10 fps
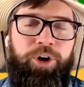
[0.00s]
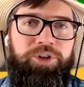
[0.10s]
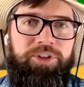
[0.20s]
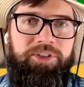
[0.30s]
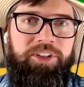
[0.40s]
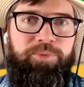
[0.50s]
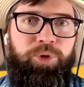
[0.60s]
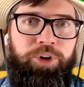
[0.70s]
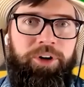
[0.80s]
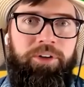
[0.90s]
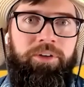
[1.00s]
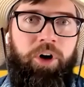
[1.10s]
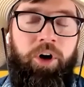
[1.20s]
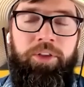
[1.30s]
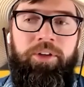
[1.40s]
just exploring
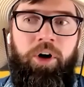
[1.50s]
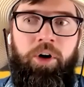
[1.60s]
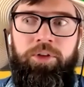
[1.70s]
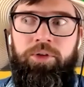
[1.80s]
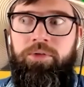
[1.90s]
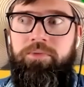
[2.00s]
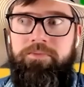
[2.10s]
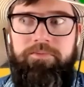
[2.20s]
all the